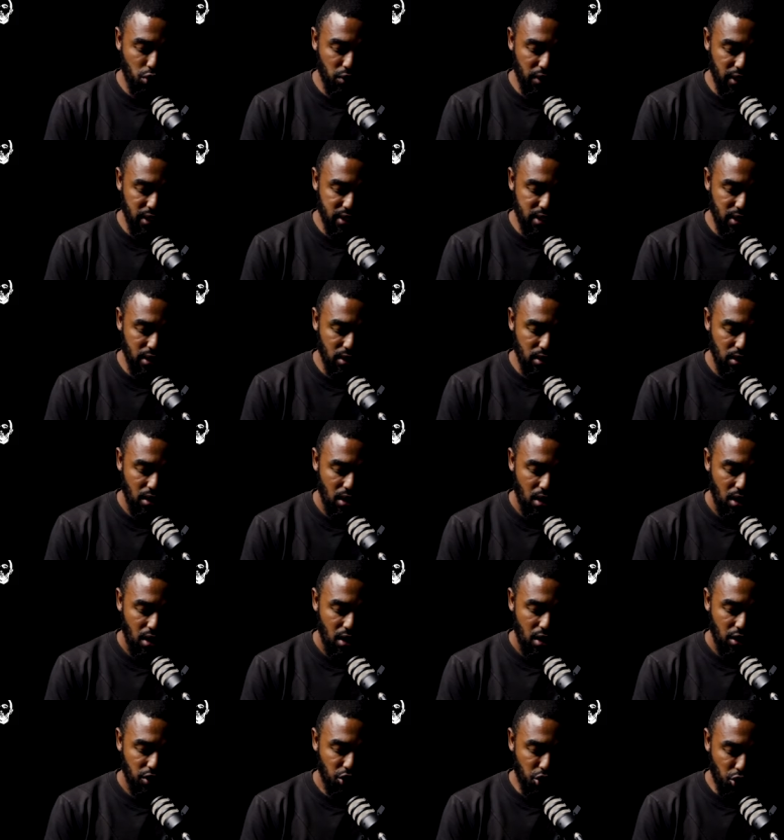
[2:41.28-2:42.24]
to UNISA.
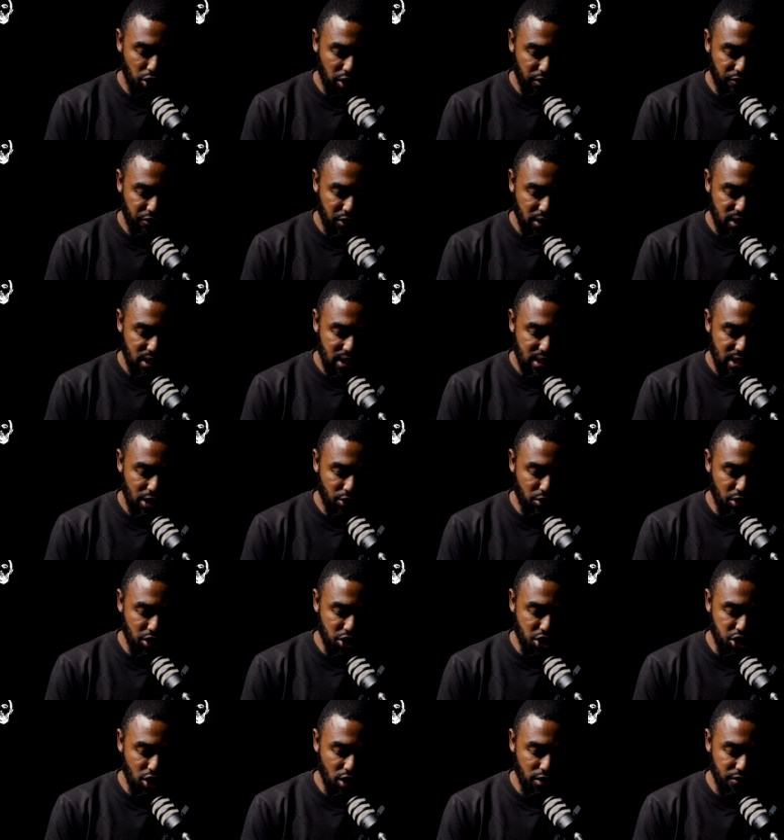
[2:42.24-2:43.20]
The university
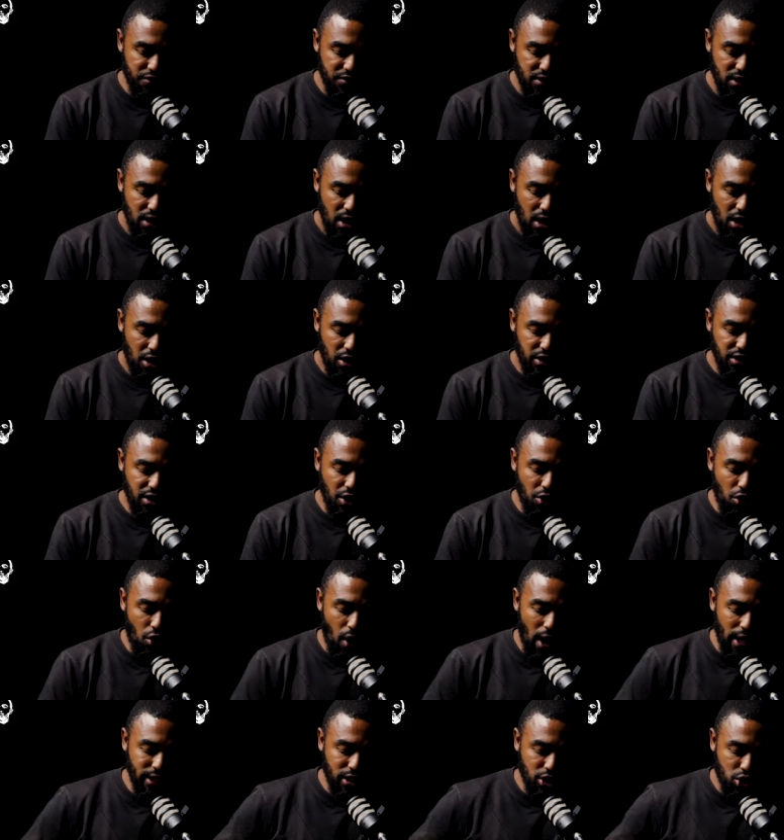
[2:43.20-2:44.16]
reserves
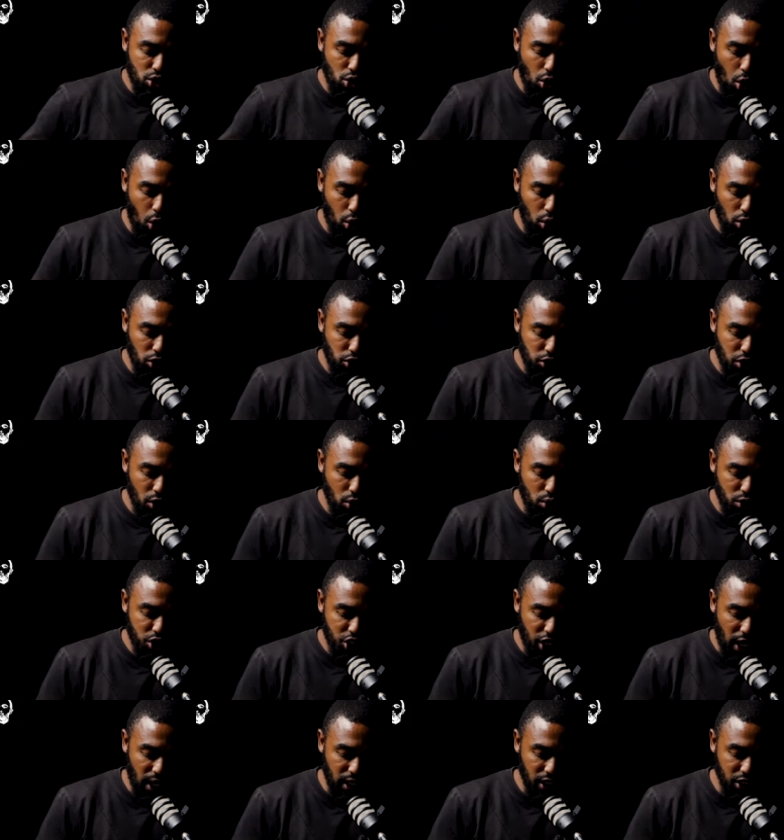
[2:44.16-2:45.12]
the right to
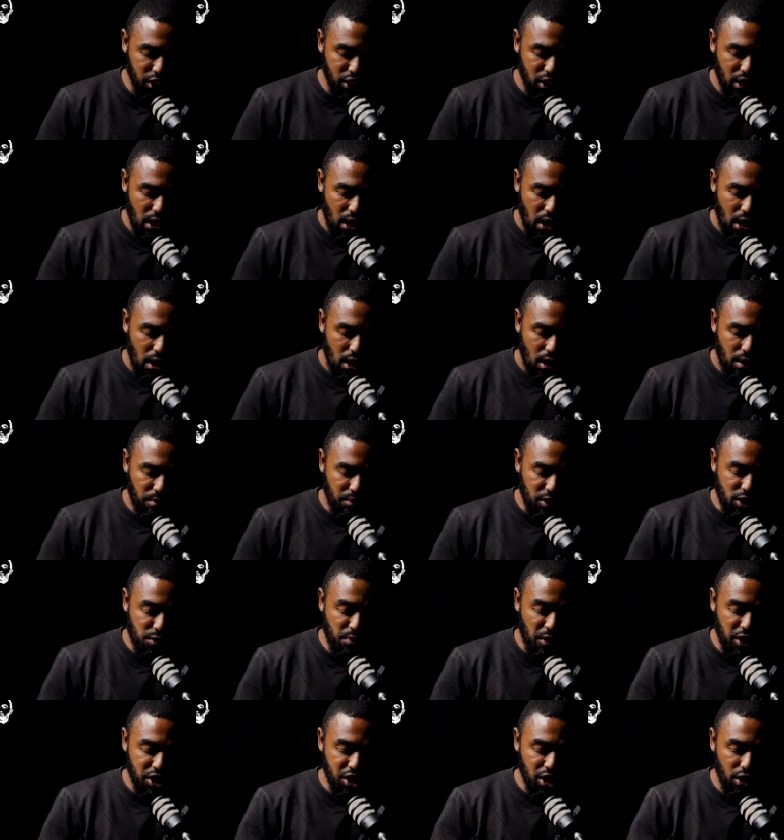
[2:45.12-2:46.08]
also challenge
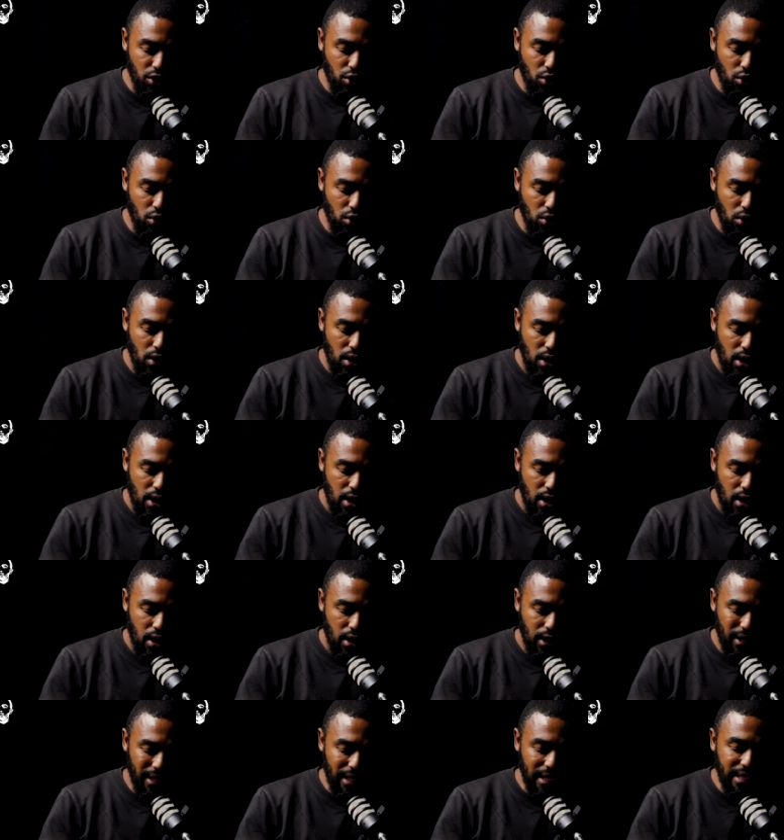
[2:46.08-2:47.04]
Ms. Mashego
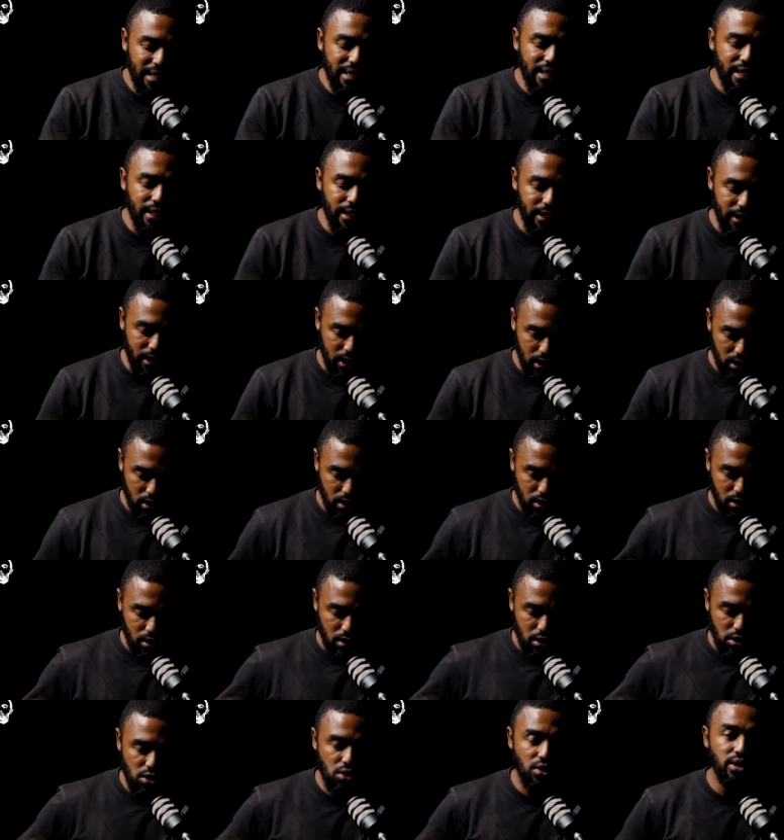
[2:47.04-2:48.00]
legally.
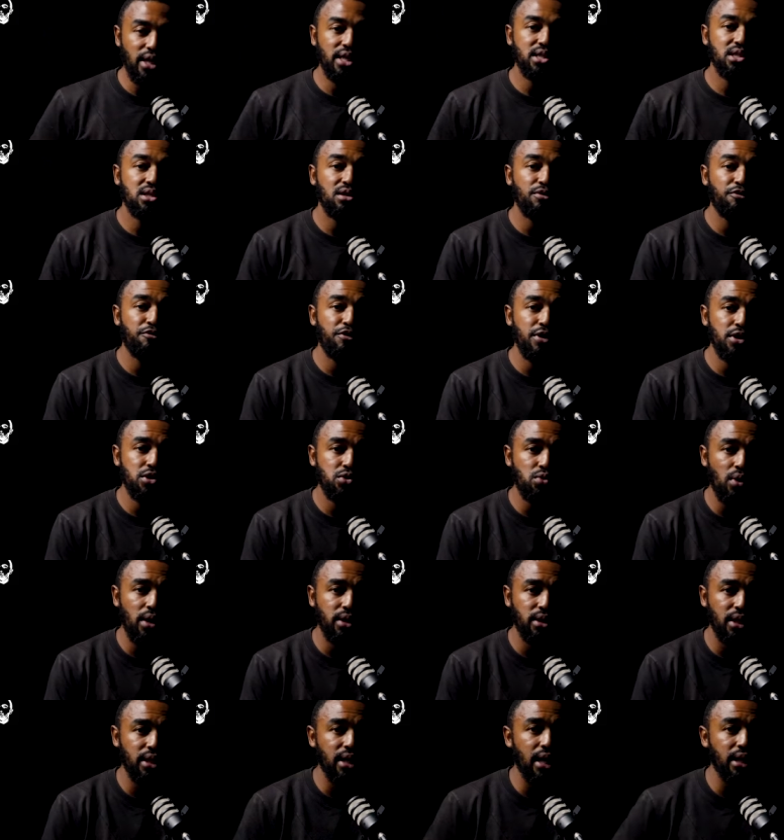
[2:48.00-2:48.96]
So that's the
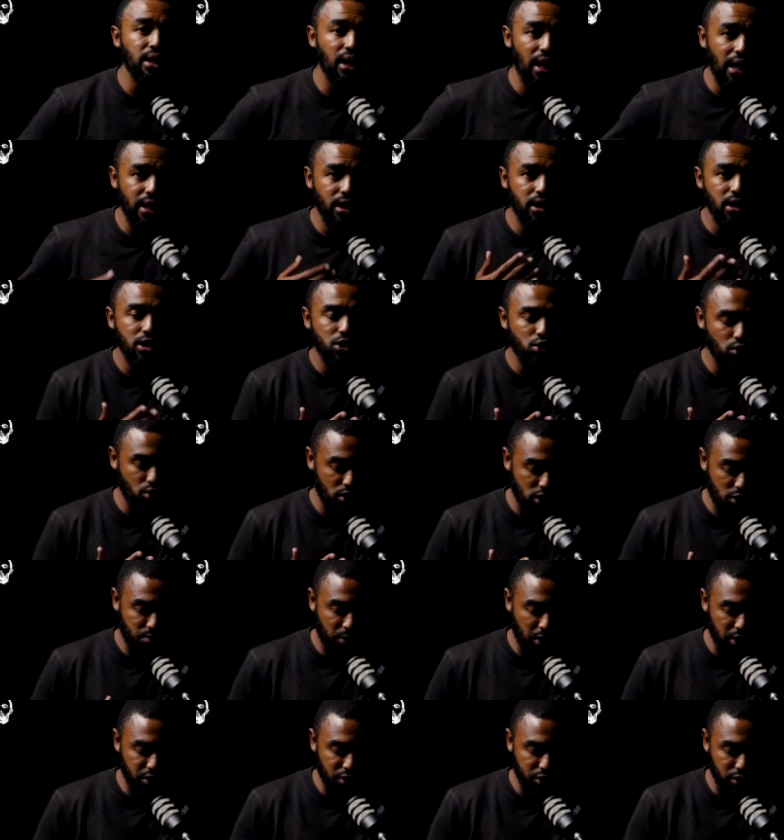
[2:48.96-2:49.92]
first one that I'd like her to
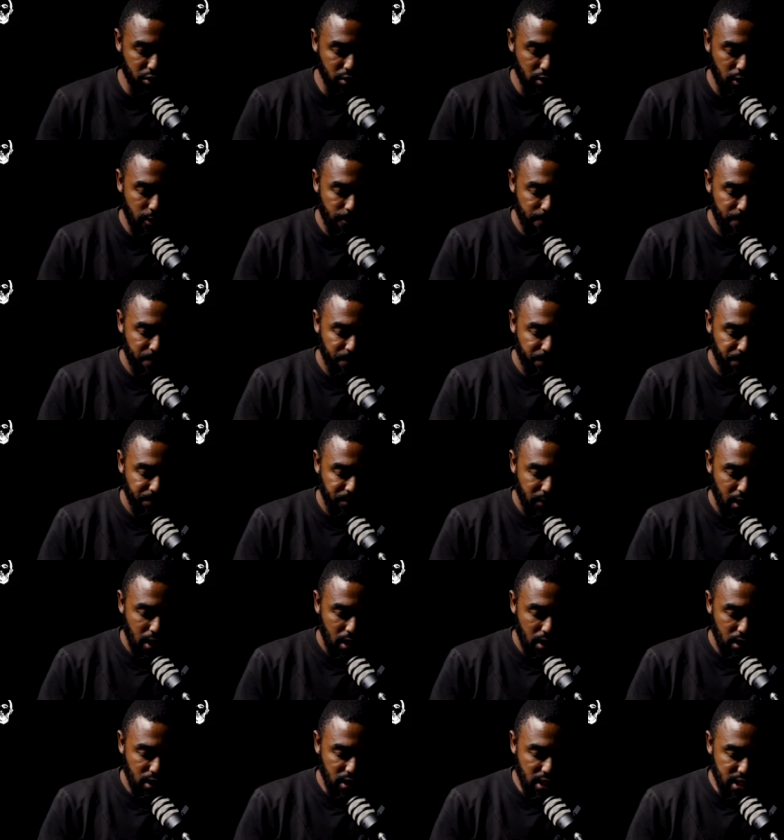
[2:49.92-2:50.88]
respond to.
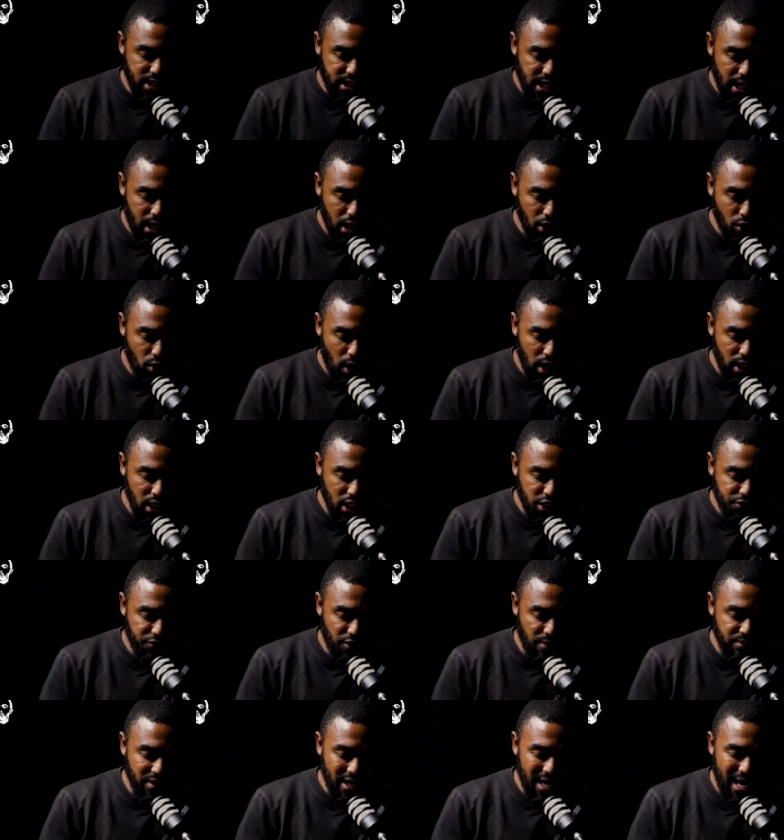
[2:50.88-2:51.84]
The second one
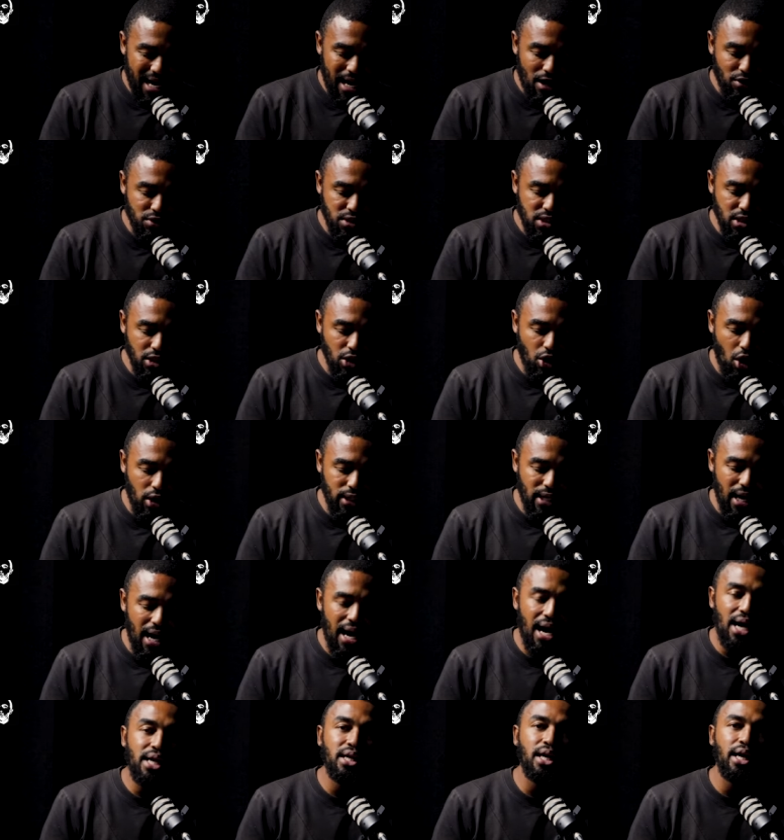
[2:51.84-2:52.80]
is from the Council
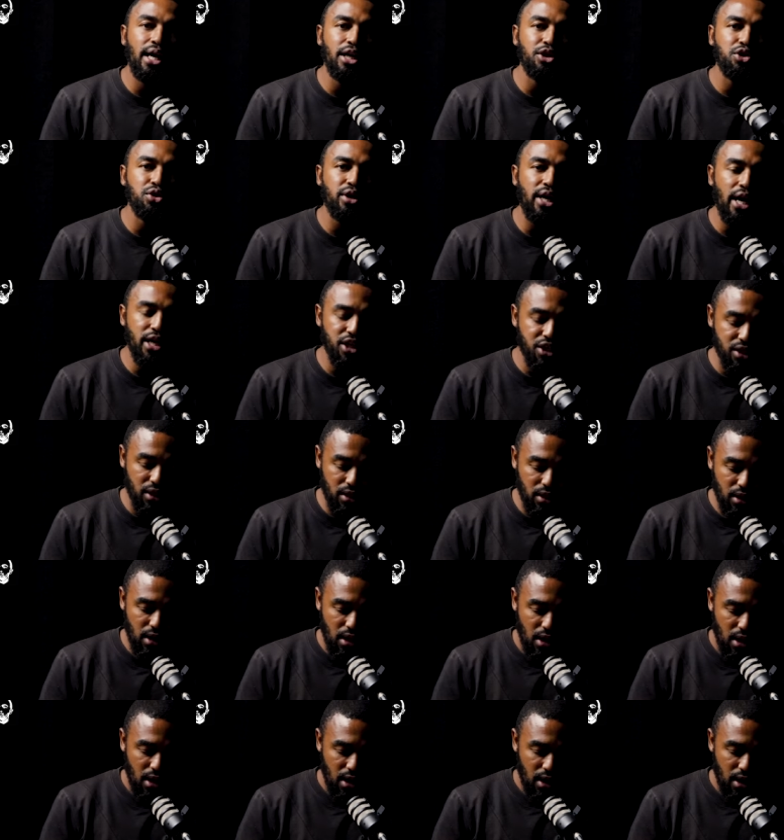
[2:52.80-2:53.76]
on Higher Education,